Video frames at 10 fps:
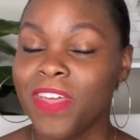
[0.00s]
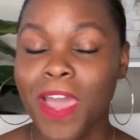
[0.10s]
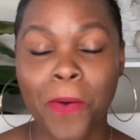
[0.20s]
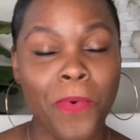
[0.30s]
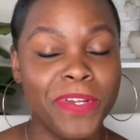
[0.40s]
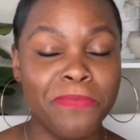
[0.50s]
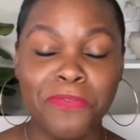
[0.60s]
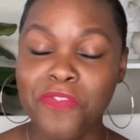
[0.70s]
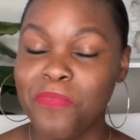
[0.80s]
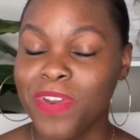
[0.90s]
Like, I want them
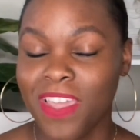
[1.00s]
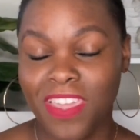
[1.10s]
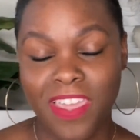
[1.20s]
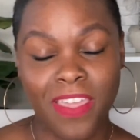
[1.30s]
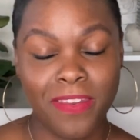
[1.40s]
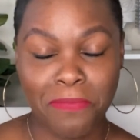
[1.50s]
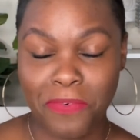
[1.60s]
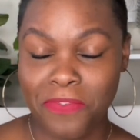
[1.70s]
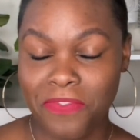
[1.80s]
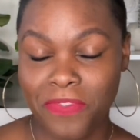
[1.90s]
both, but I can't get them both.